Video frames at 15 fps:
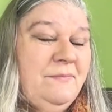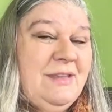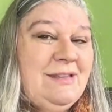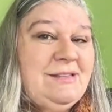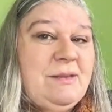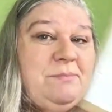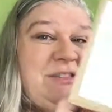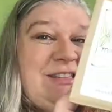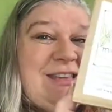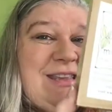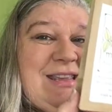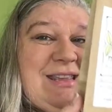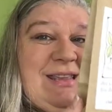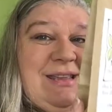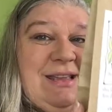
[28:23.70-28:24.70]
some
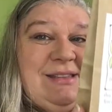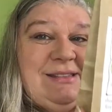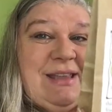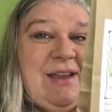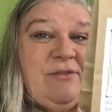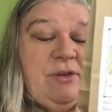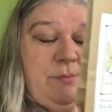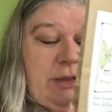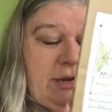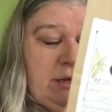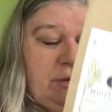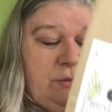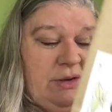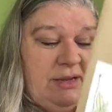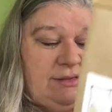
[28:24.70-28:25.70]
tea, because everybody
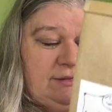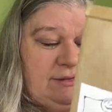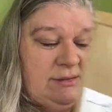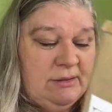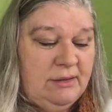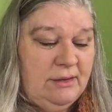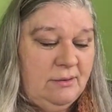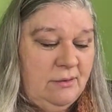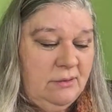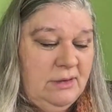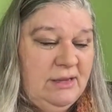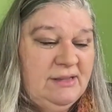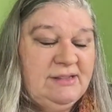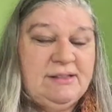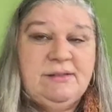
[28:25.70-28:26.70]
who knits
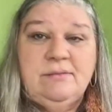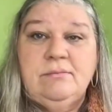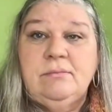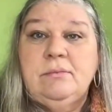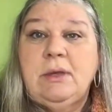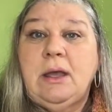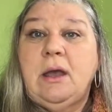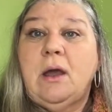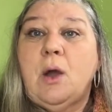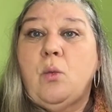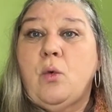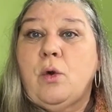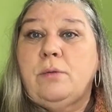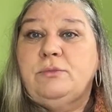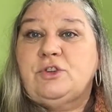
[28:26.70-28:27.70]
needs a
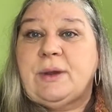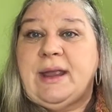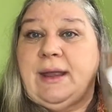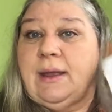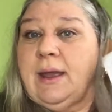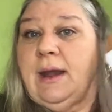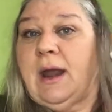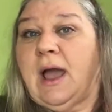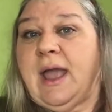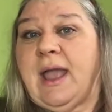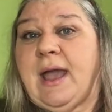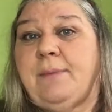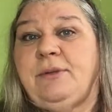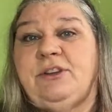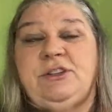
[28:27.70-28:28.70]
warm drink, and I
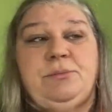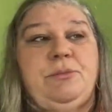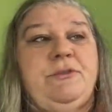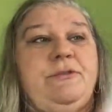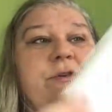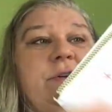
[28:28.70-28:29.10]
happen to prefer